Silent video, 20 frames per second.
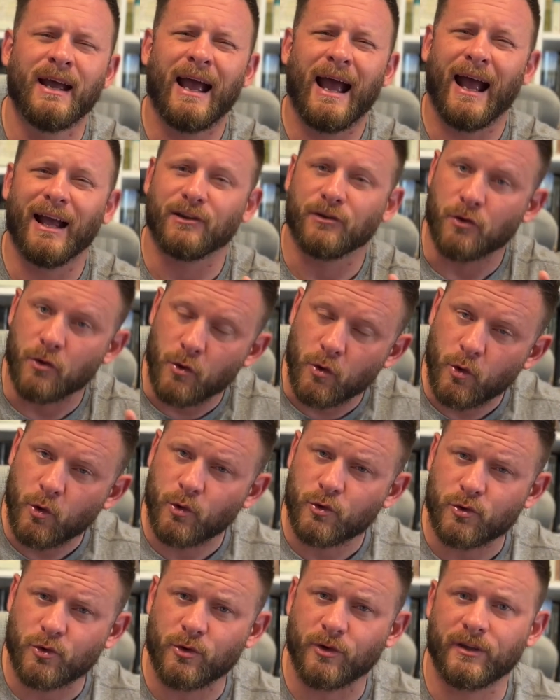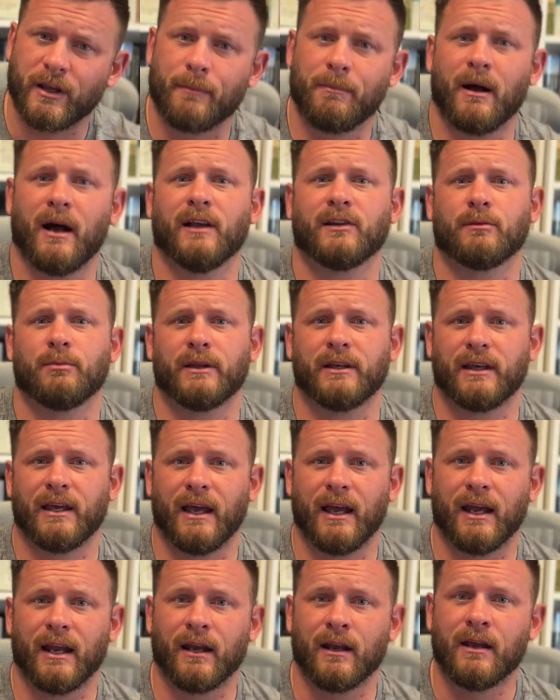as neutral as I possibly
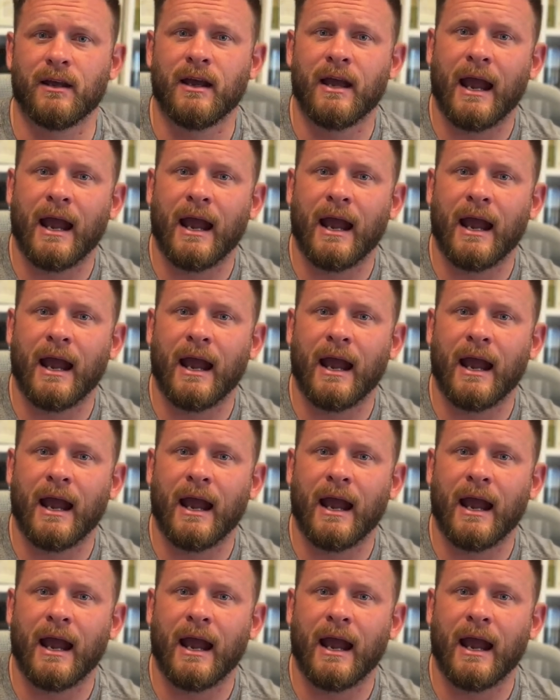can,